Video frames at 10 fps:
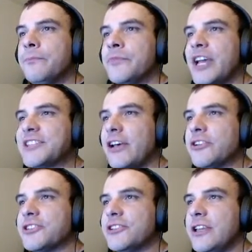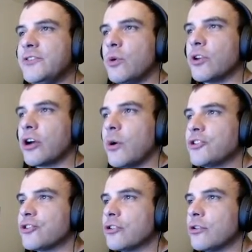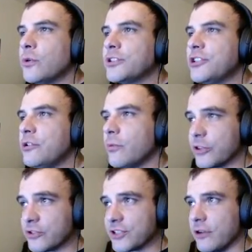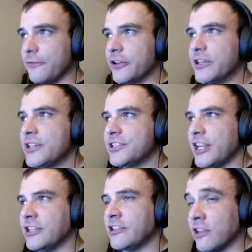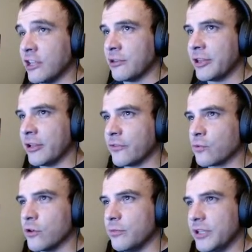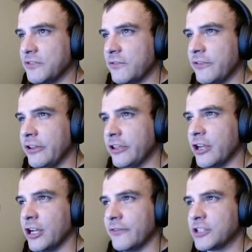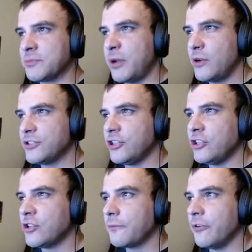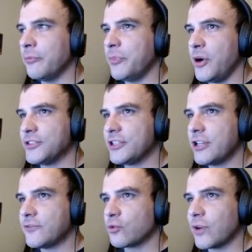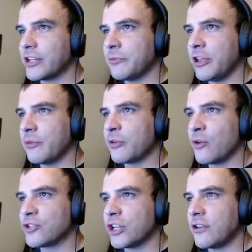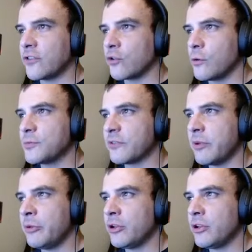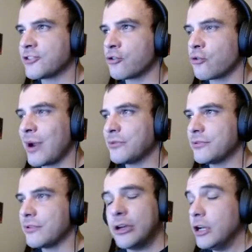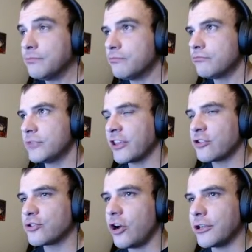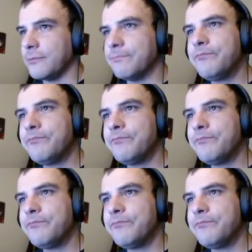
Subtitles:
As Alex leaves, you are not quite sure what to do with yourself. Standing in the middle of the room leaves you feeling kind of exposed, and you don't feel ballsy enough to randomly approach any of the groups of people clustered around together talking.